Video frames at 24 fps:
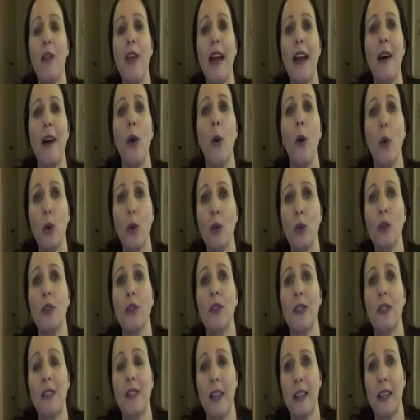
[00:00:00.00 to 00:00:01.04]
They're
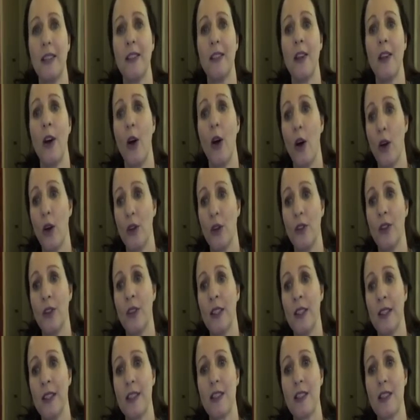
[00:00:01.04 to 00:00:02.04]
all done on